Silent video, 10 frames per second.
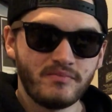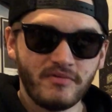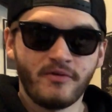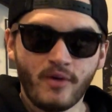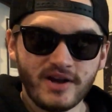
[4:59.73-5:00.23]

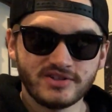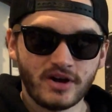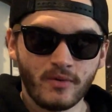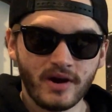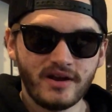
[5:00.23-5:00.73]
before I
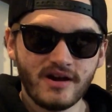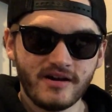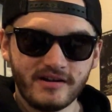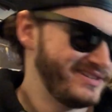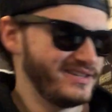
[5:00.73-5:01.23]
start working
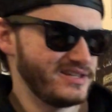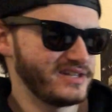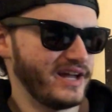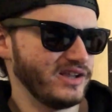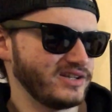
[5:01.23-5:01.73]
on it. Since this
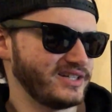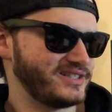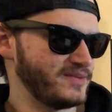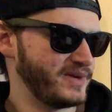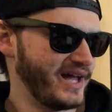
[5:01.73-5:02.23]
kind of looks like
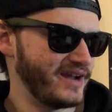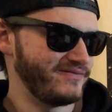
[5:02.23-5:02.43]
some kind